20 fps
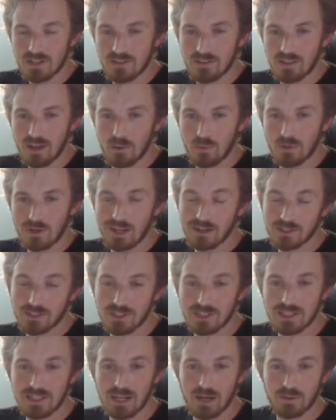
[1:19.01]
that would
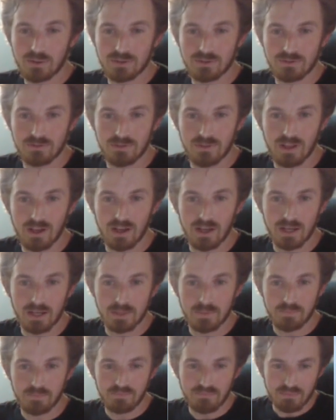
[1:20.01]
actually allow us to fly.
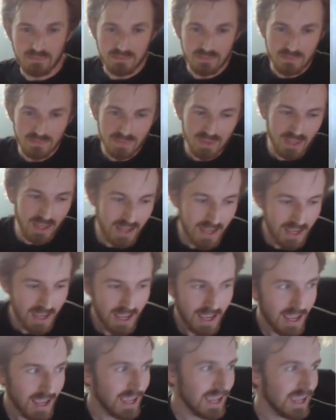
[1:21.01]

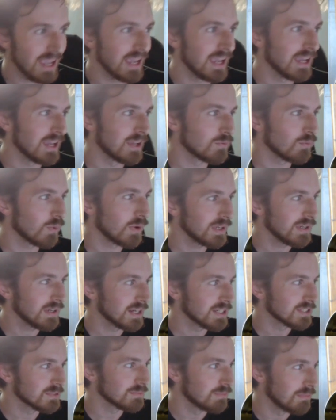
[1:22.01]
And what you
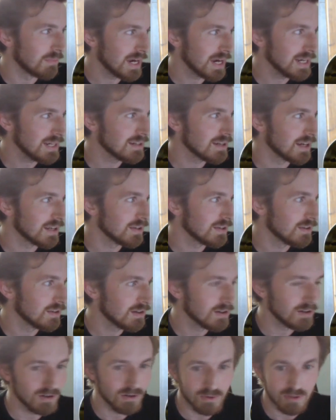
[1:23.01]
guys might not
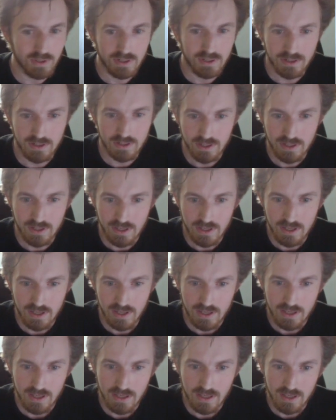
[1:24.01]
know
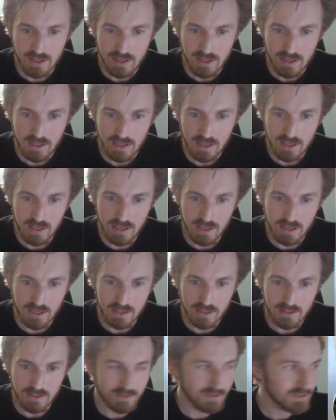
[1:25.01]

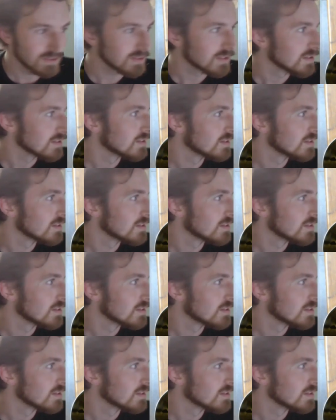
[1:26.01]
is